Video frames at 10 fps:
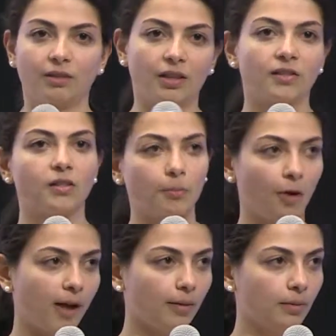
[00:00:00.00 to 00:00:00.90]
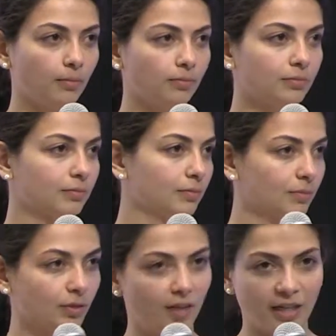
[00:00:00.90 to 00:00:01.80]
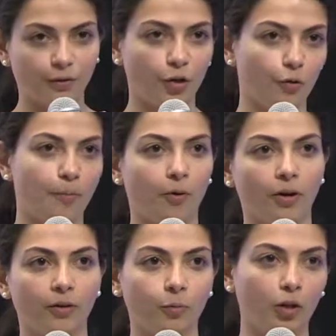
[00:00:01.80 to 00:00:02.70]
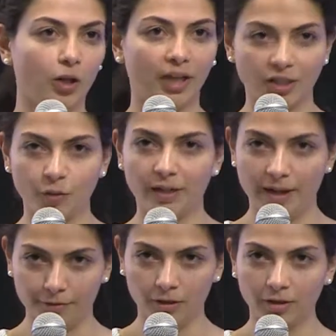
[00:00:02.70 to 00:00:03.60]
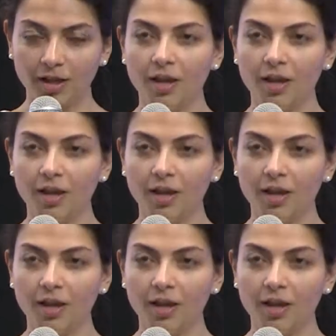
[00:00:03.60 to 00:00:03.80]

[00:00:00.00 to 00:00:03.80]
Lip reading: this is the problem, thanks for your report, we'll look into it never.